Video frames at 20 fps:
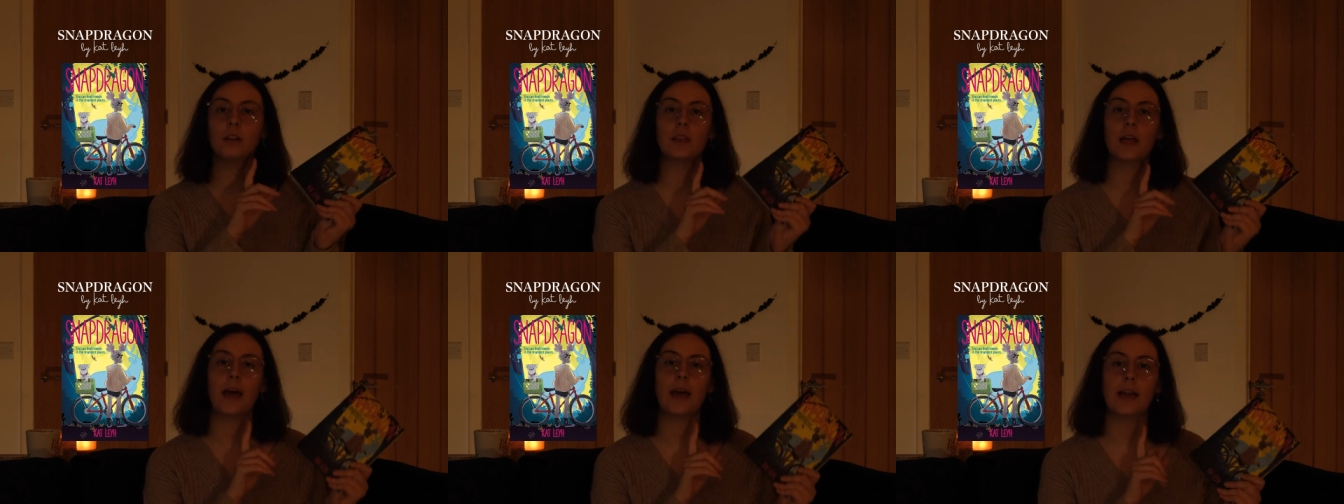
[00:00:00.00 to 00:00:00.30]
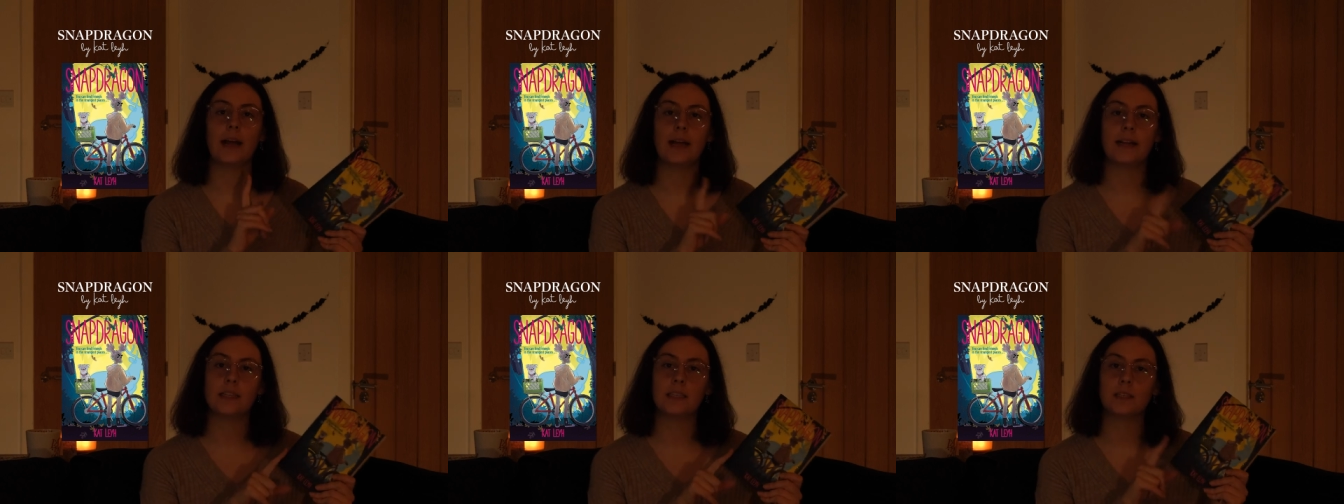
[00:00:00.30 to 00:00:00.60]
that
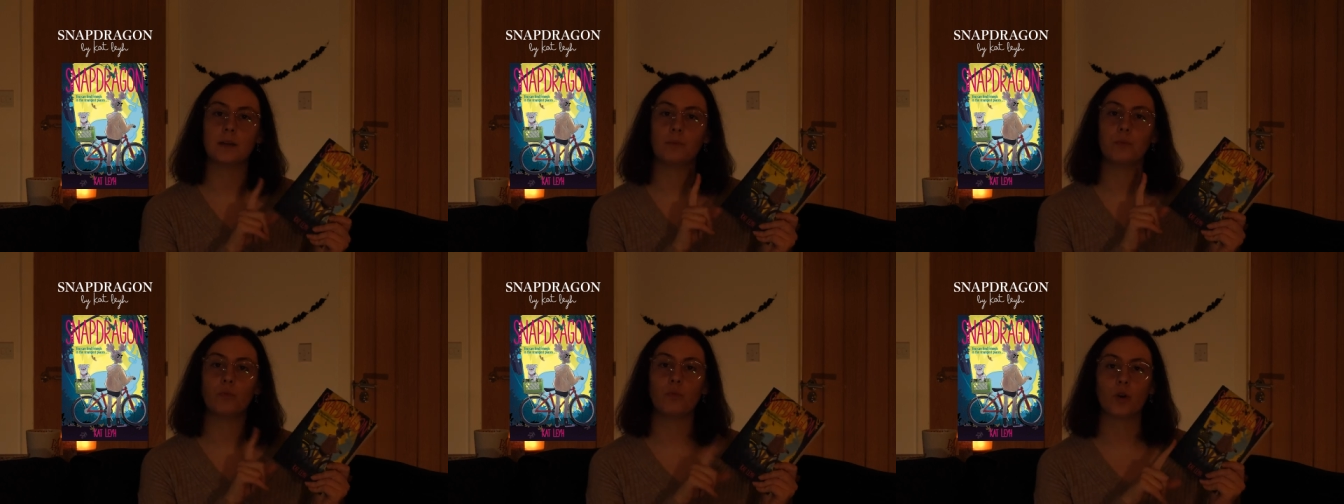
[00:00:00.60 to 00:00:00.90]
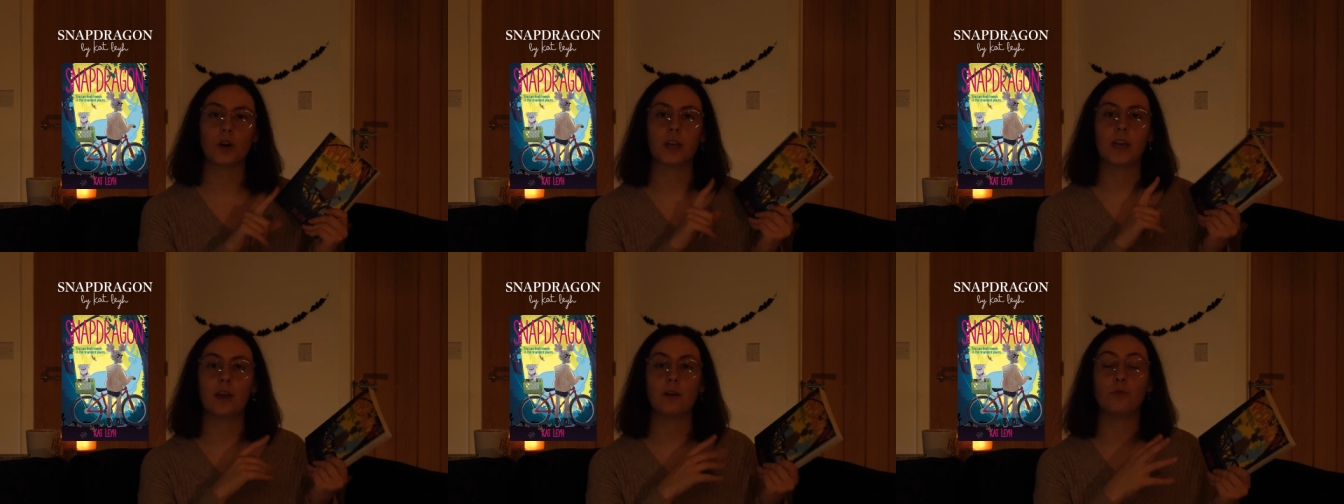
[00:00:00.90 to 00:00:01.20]
ends up
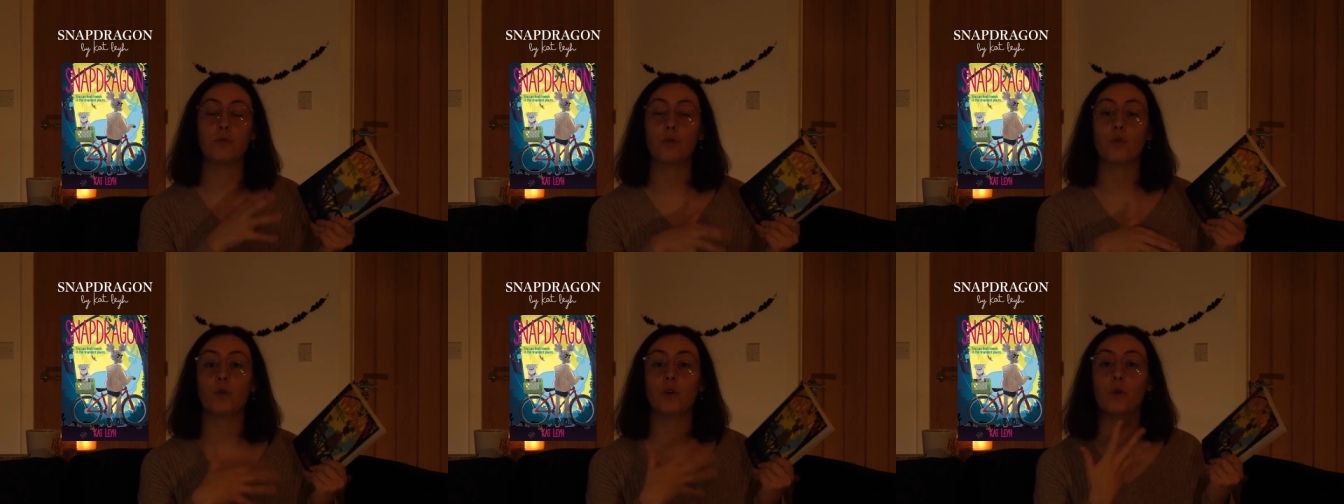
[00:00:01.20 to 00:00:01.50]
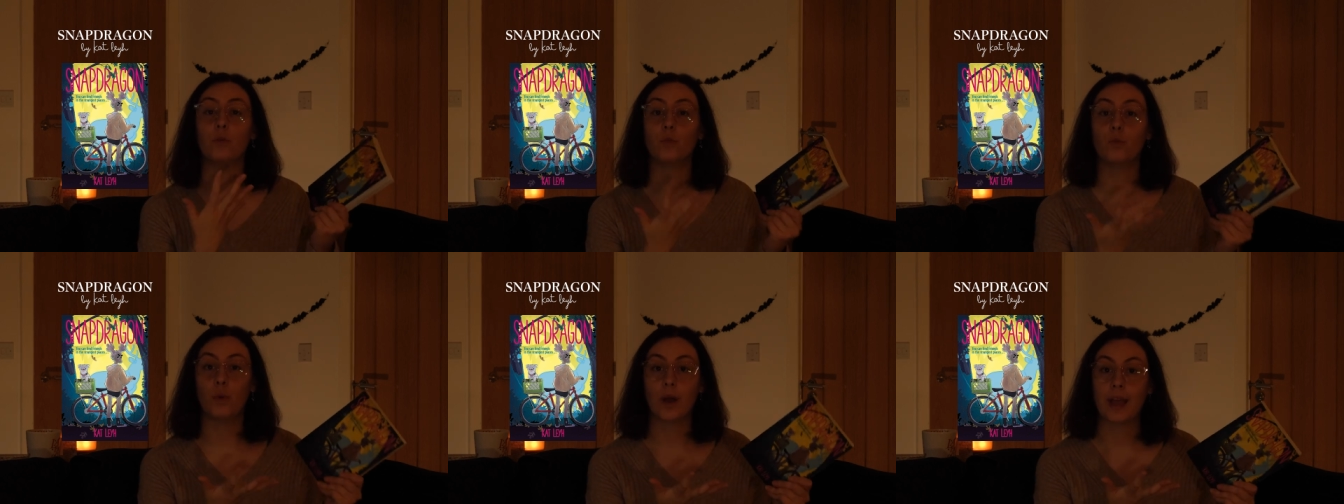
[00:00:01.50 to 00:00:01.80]
working for
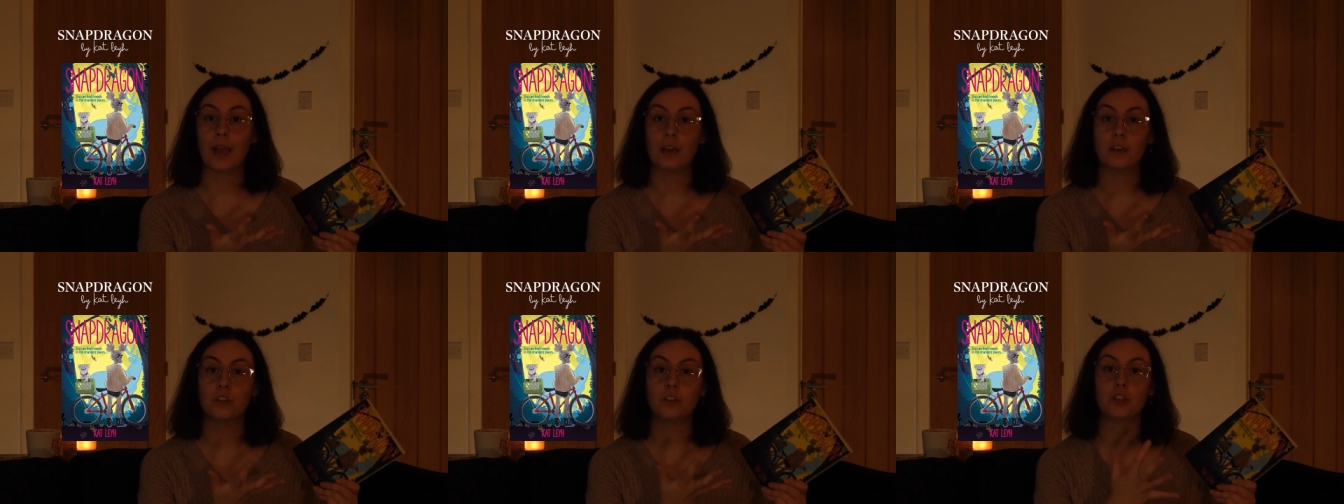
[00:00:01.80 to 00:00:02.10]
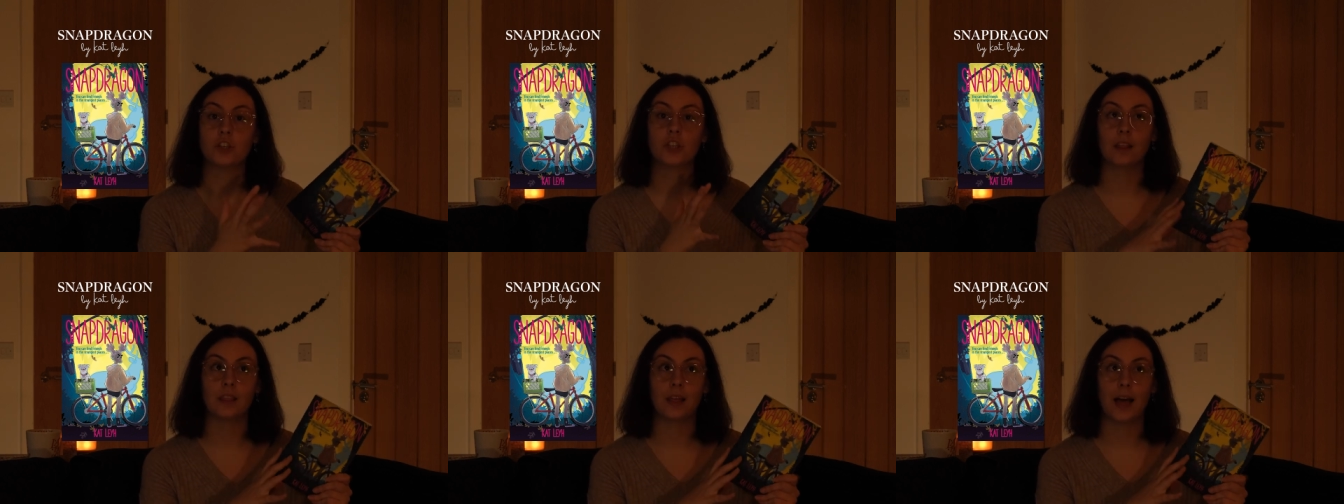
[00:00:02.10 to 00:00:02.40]
a
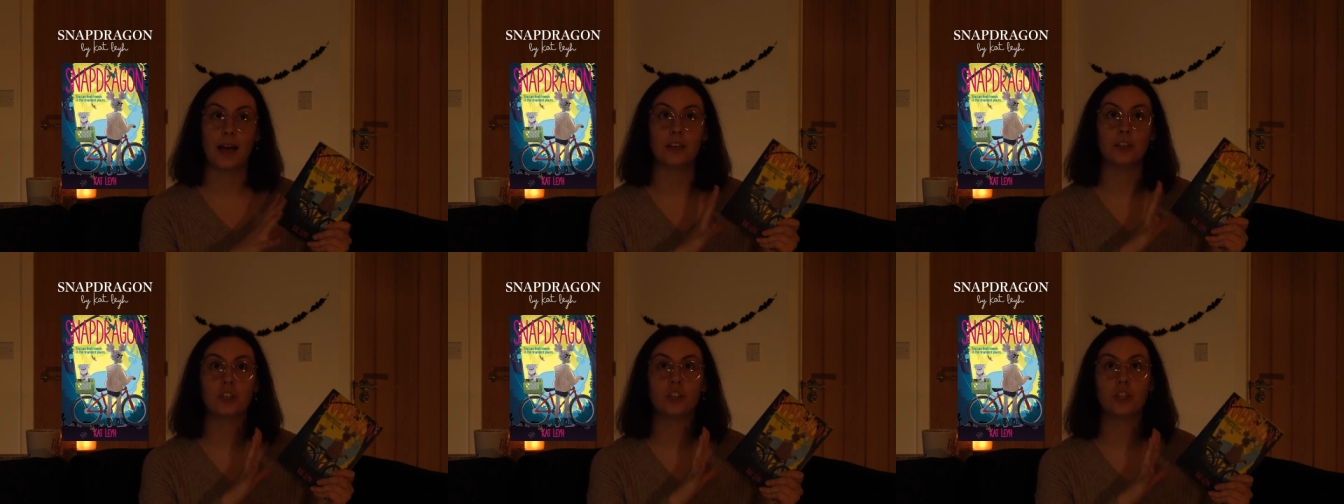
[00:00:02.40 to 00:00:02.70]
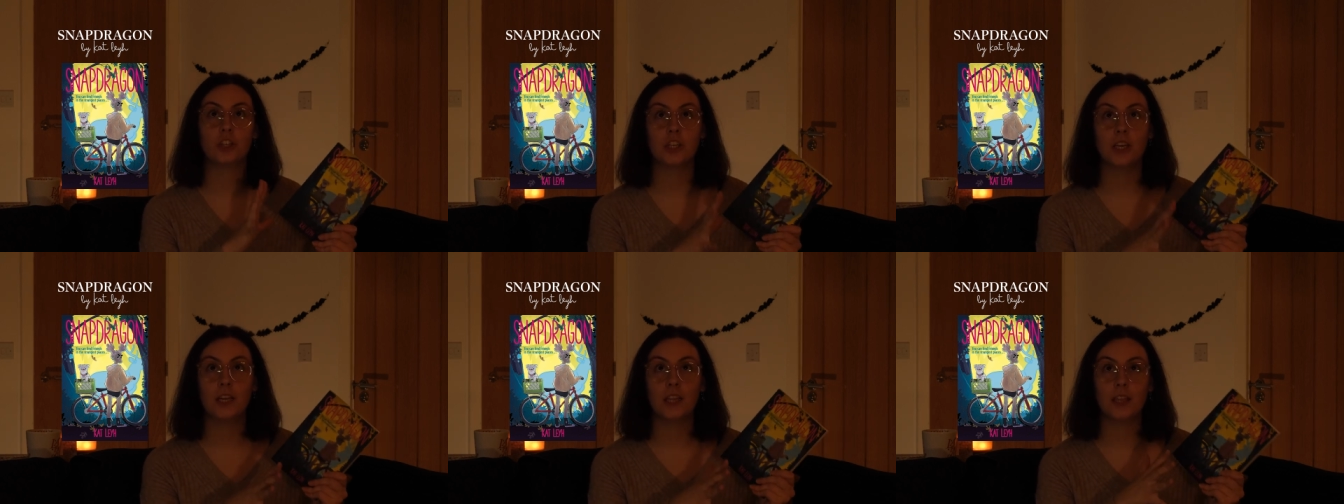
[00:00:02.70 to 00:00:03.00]
witch that
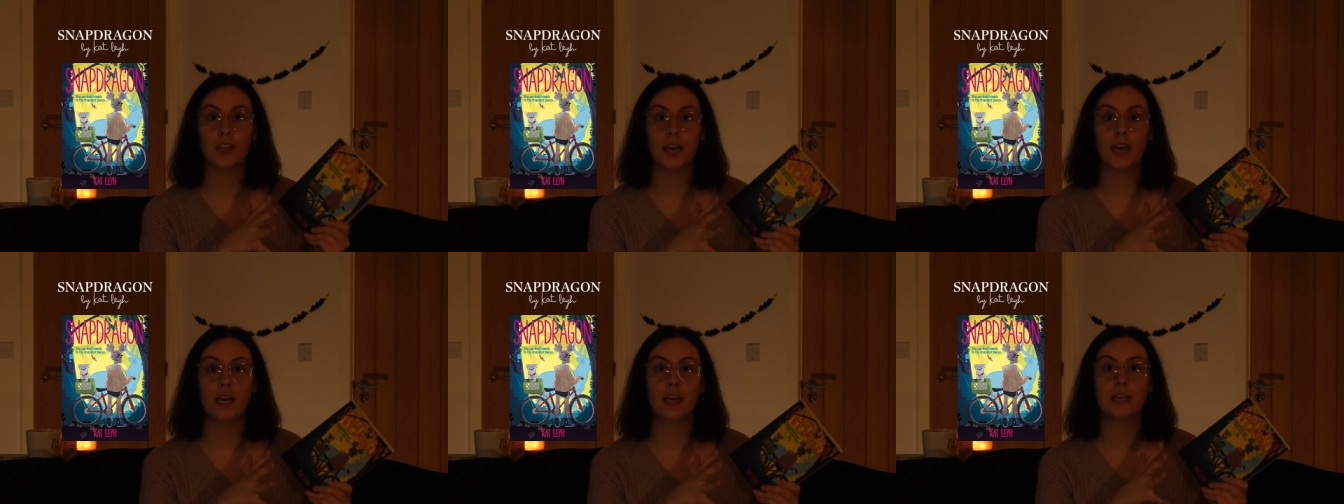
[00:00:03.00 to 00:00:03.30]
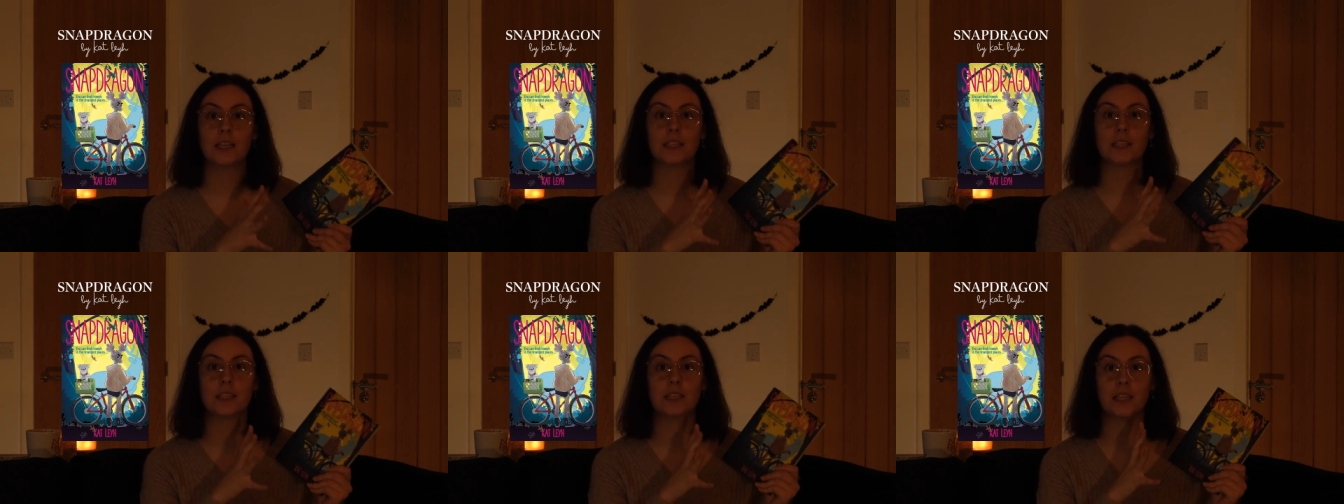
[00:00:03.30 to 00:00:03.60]
she
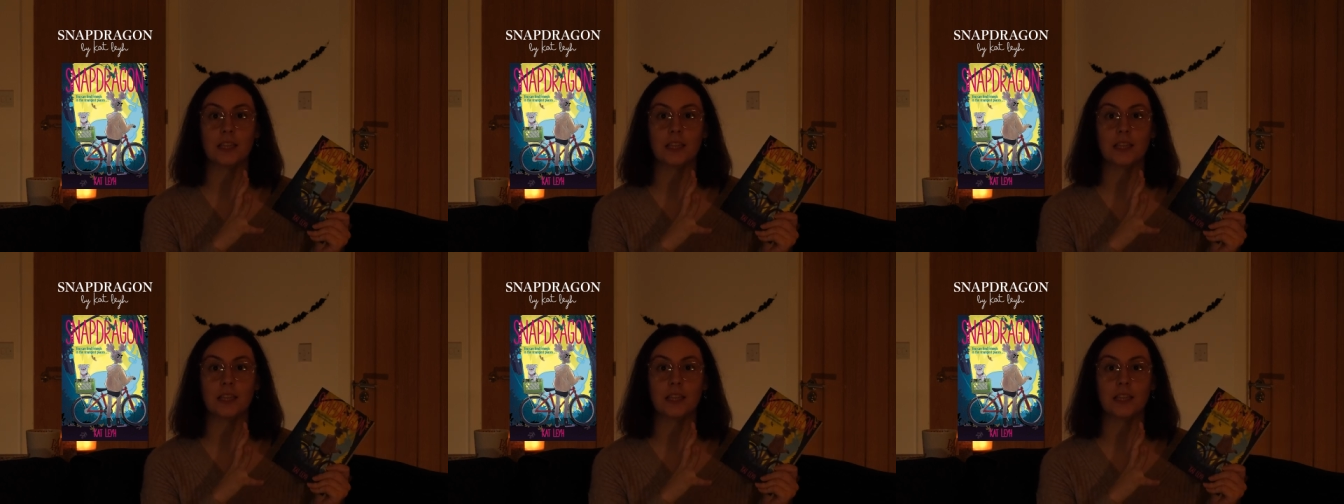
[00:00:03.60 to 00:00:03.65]
thinks